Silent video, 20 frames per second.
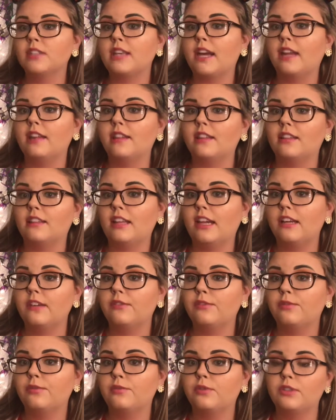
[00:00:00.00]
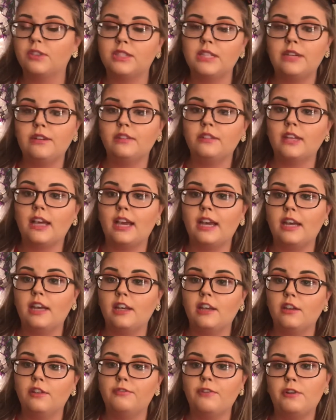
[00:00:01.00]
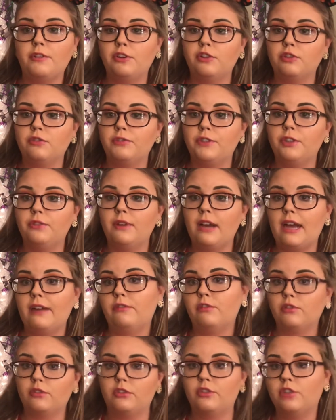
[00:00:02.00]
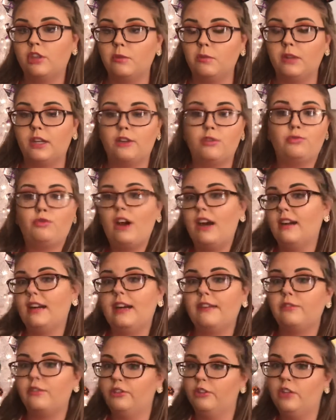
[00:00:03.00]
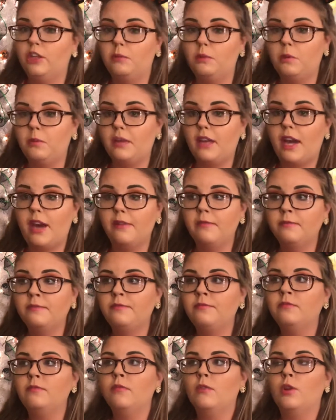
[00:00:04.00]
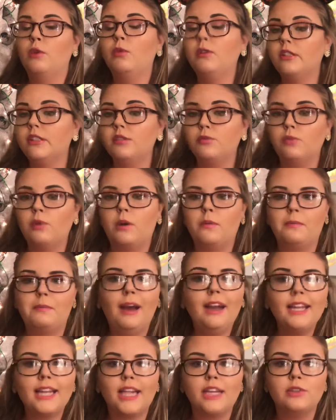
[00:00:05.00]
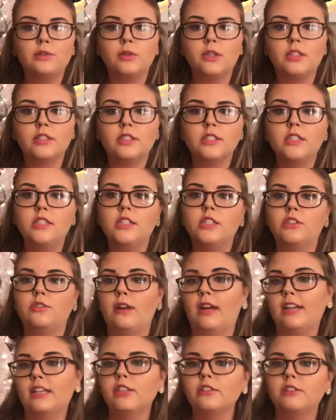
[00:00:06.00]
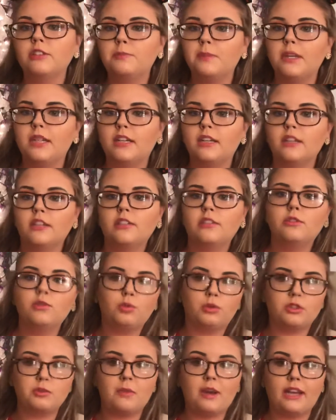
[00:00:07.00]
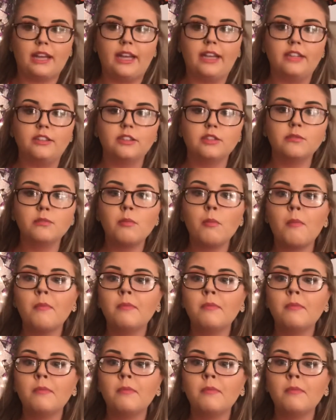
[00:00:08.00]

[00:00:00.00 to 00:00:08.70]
say that they've received a phone interview after their, like right after the WBI, which is what my case was. So I can only speak towards my case.